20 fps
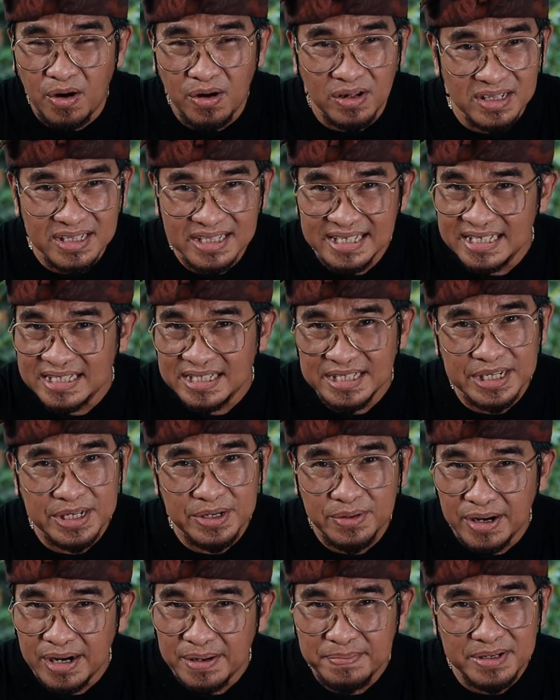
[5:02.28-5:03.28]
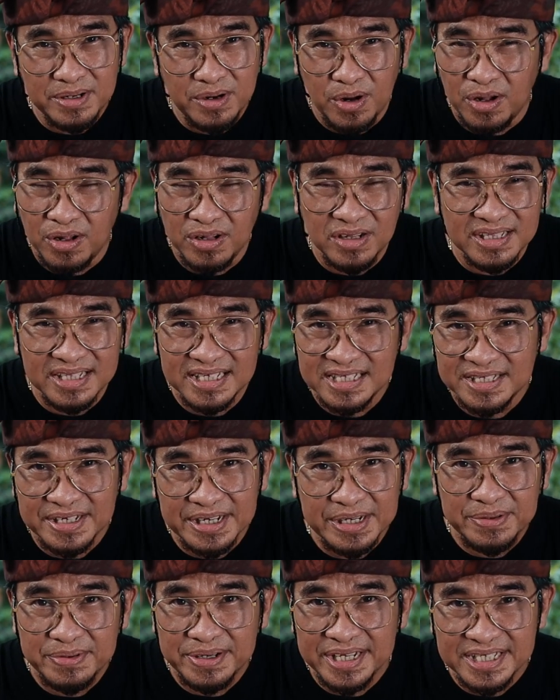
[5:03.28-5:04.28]
all these requirements, all this
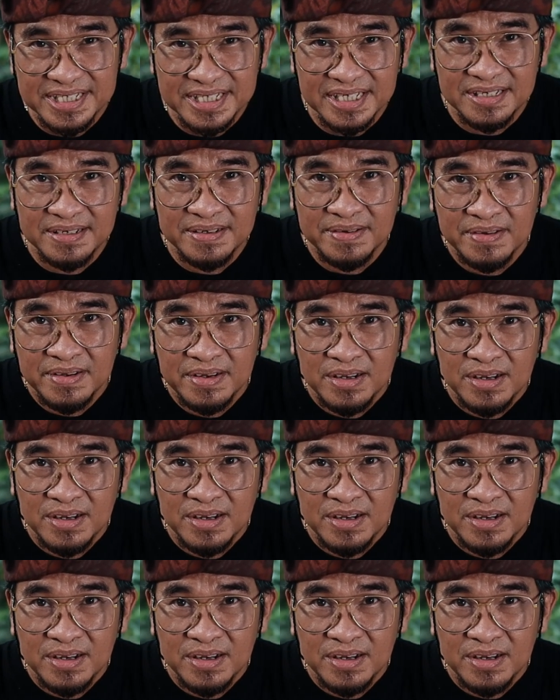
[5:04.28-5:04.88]
regulation?